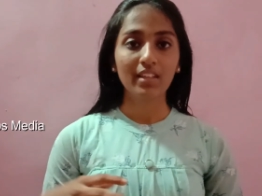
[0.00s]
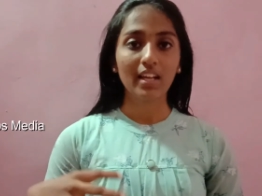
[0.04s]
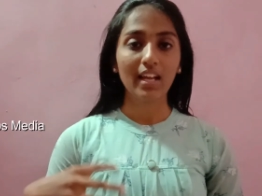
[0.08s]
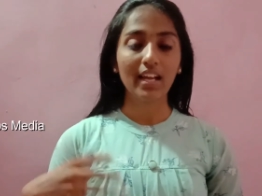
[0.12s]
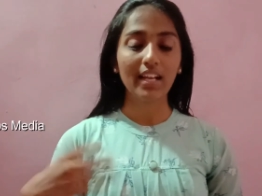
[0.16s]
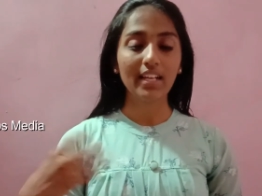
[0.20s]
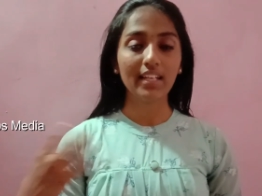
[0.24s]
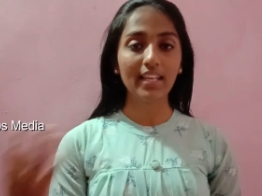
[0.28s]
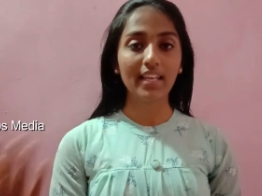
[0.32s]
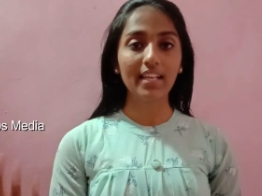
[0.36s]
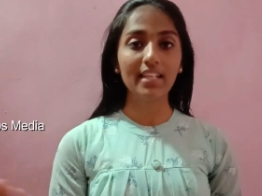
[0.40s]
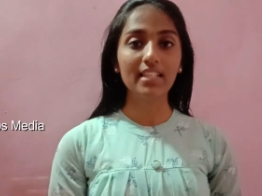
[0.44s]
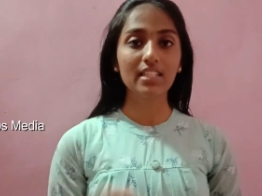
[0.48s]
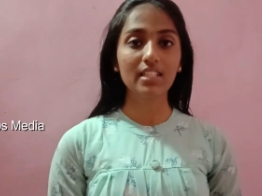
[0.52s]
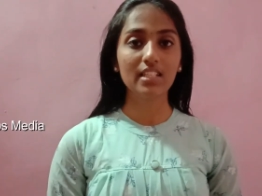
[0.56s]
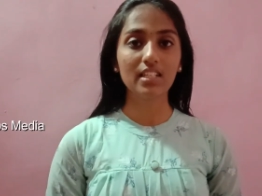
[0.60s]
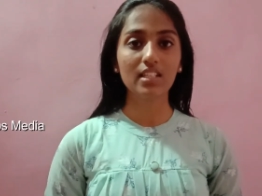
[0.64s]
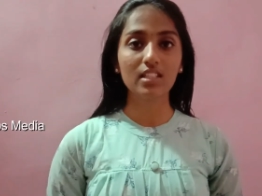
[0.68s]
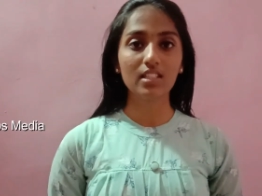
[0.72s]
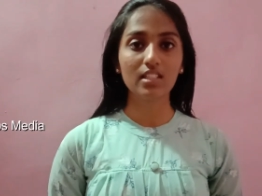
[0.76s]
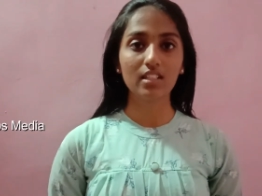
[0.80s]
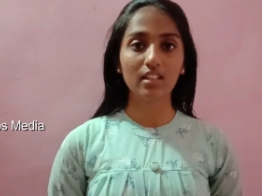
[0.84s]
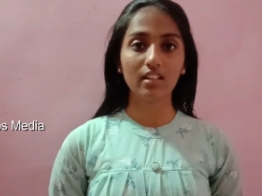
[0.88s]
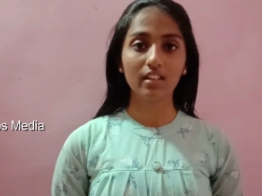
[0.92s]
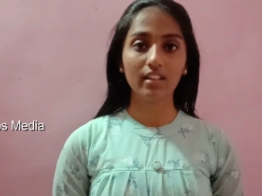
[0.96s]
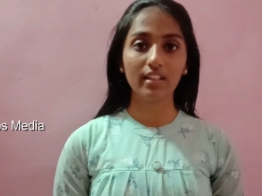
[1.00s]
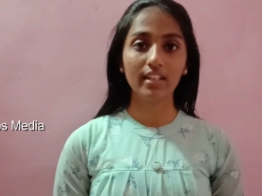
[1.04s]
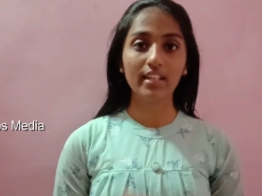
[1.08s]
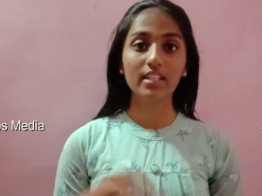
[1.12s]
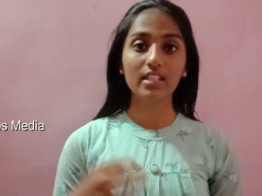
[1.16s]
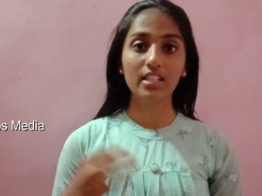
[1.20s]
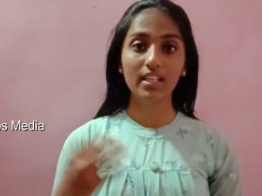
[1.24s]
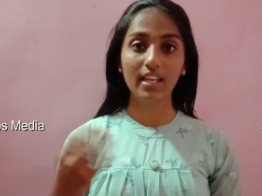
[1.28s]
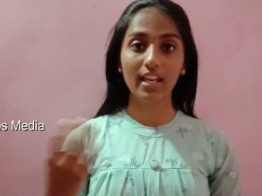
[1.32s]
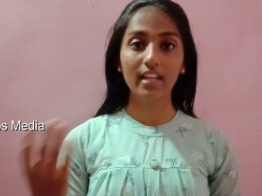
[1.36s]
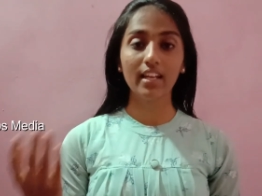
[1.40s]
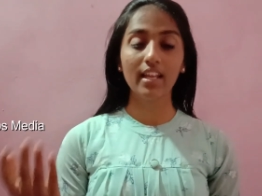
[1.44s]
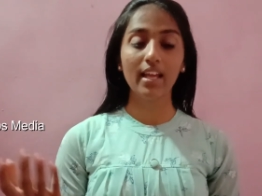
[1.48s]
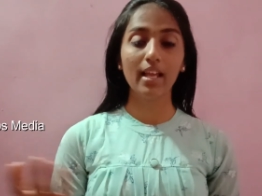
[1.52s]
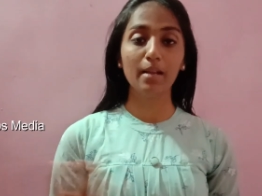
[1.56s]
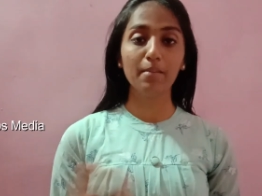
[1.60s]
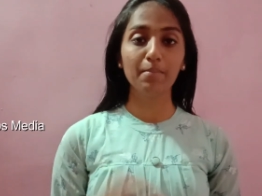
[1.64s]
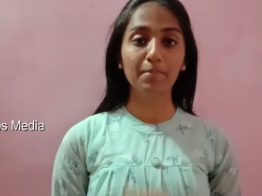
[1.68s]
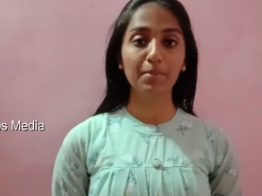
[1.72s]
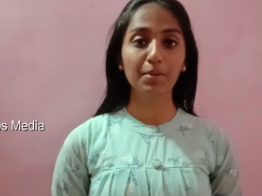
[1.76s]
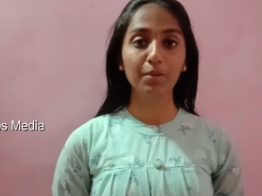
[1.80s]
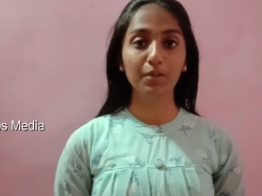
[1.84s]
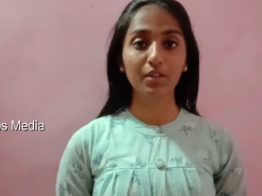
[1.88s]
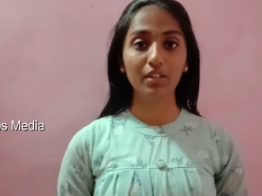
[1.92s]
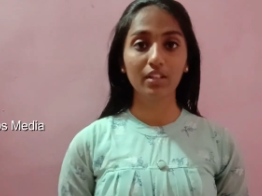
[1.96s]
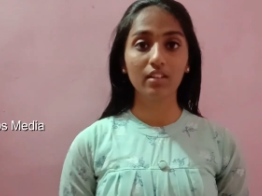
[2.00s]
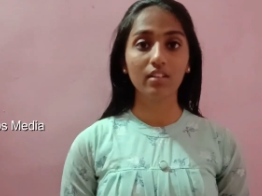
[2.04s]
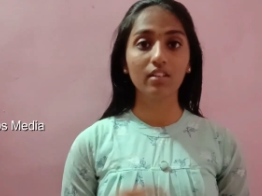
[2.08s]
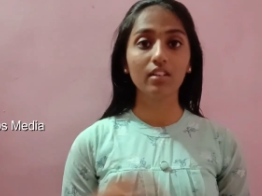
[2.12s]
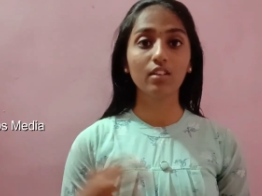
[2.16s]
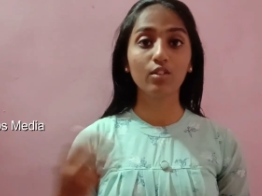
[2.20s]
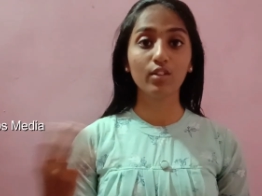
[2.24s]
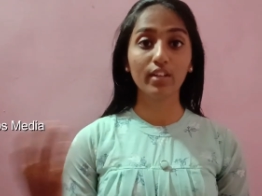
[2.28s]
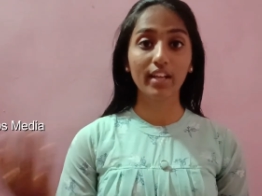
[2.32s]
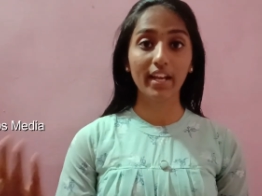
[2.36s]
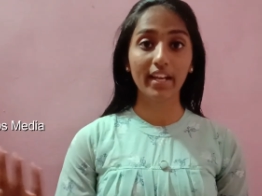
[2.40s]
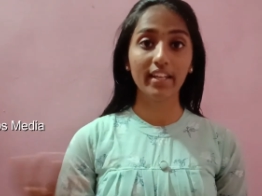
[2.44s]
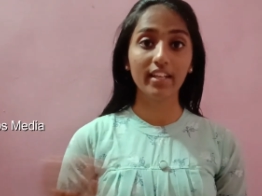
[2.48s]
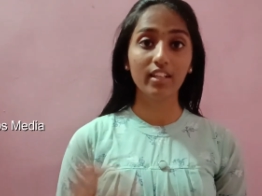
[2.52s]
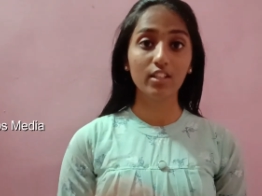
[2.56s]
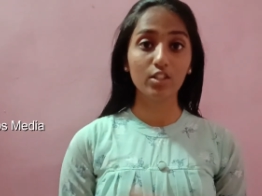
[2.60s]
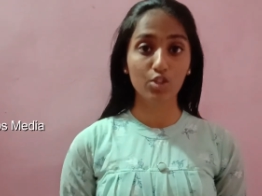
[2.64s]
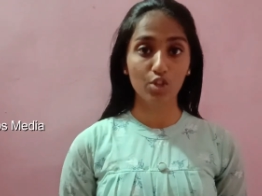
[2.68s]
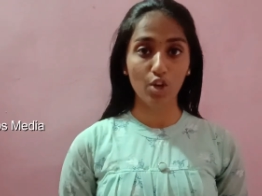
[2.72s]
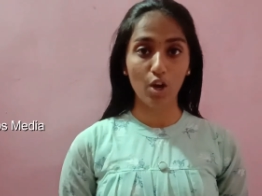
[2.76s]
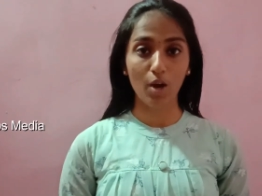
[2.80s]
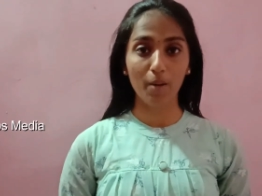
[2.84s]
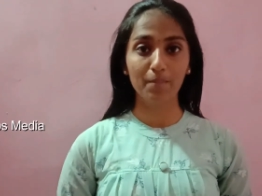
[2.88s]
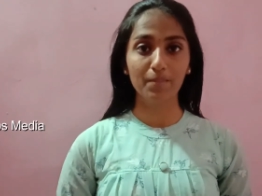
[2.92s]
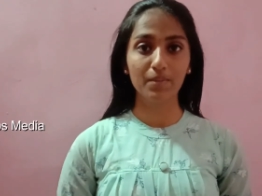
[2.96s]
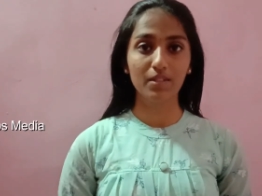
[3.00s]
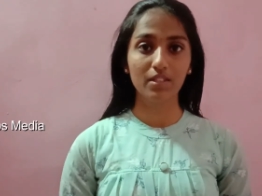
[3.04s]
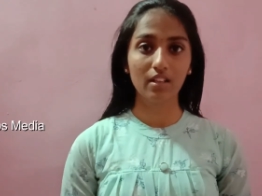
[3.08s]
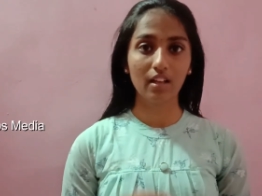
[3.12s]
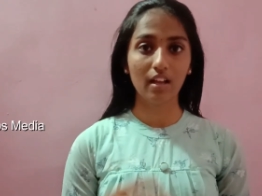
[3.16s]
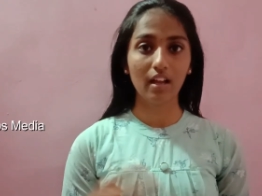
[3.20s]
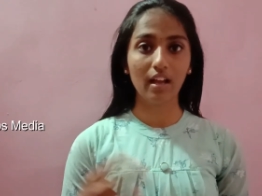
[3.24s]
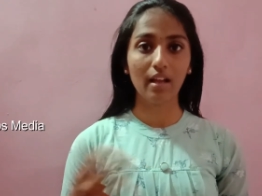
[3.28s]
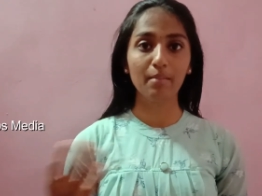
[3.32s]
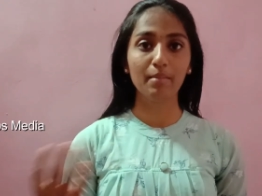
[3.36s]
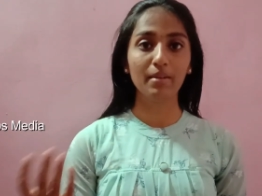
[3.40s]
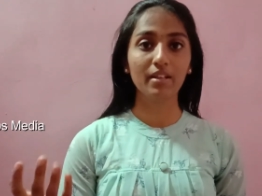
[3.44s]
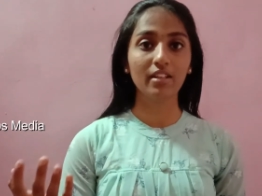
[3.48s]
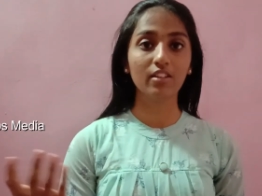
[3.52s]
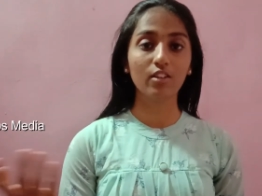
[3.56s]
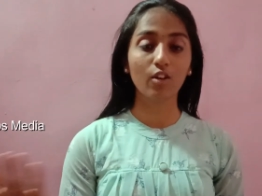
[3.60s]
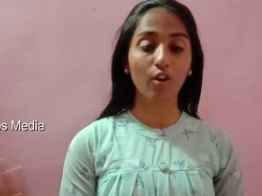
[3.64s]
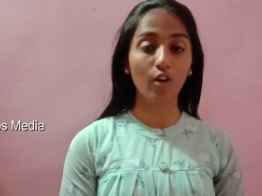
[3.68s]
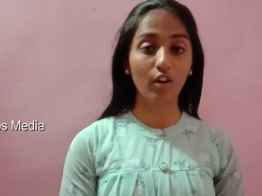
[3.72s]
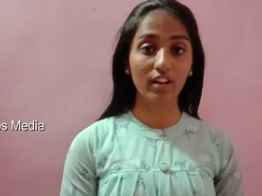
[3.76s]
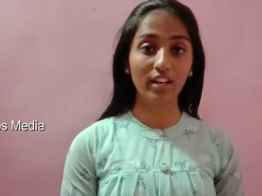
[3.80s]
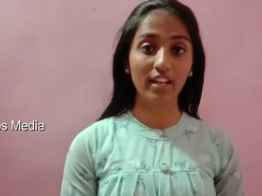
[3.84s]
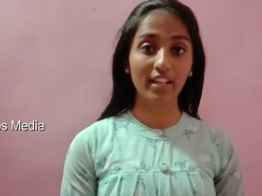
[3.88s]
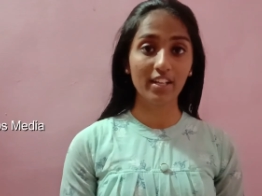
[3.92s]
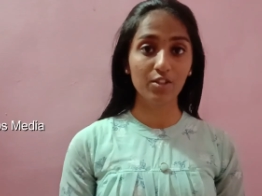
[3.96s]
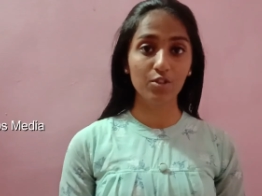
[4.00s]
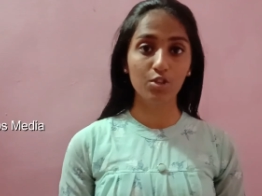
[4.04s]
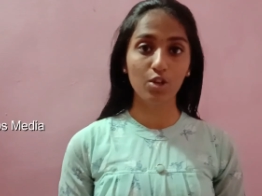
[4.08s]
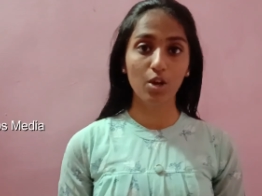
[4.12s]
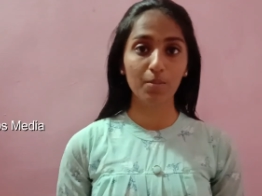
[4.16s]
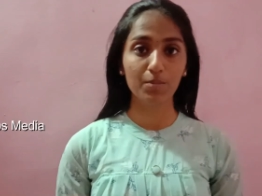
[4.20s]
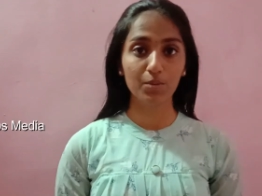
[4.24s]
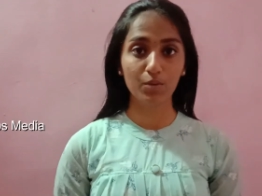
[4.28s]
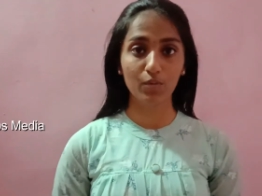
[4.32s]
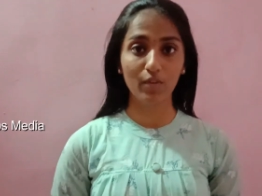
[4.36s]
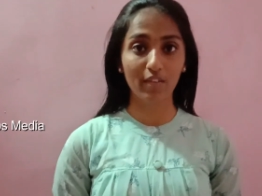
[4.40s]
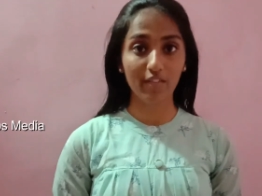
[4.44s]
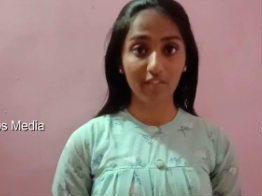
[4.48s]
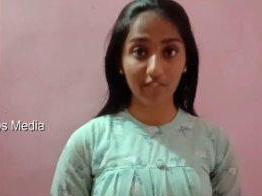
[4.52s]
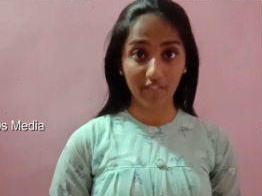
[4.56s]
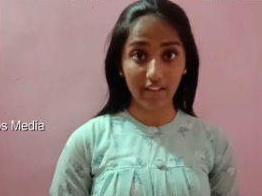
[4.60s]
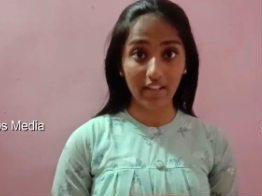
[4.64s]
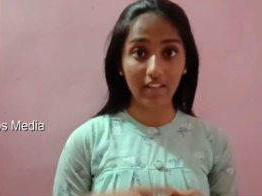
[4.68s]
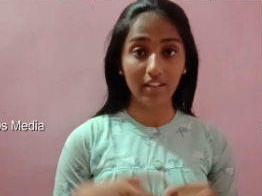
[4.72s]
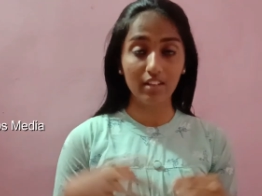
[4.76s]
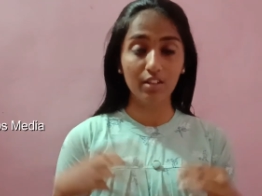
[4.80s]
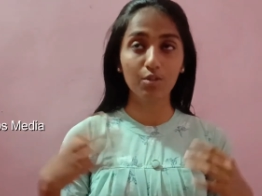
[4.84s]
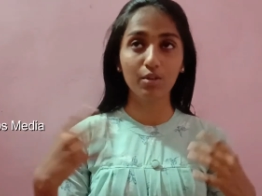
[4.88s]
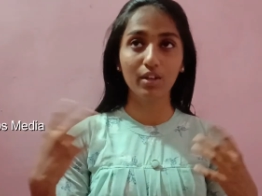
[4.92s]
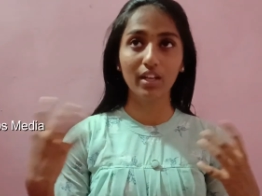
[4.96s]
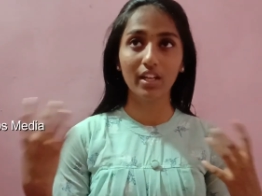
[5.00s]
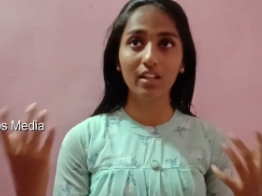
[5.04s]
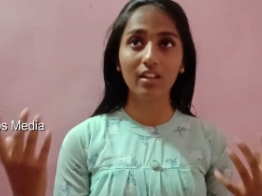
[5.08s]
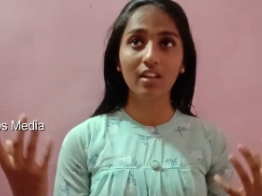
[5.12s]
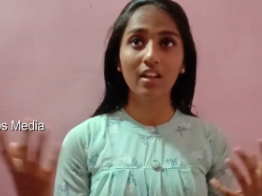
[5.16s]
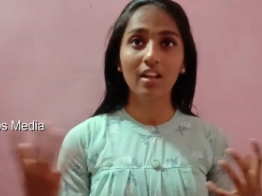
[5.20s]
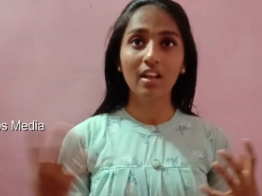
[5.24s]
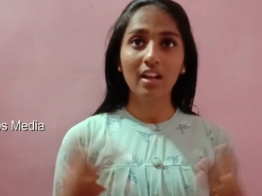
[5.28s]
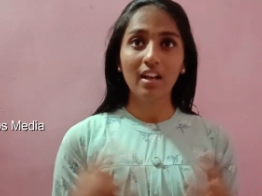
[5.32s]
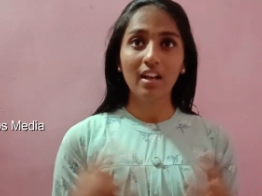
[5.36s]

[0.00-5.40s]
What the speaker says: And next is it can help you in getting jobs. I mean, the online jobs where you can